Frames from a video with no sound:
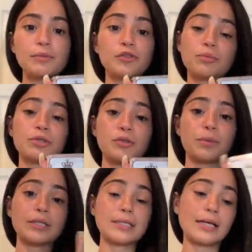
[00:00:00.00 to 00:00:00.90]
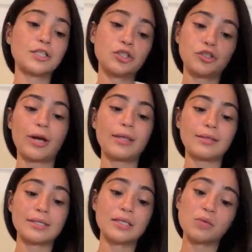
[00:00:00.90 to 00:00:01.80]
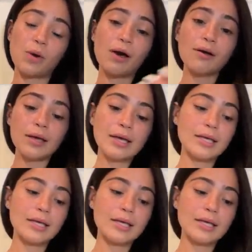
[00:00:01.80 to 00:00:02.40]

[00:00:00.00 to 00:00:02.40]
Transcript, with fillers: Super, super excited to try this as well.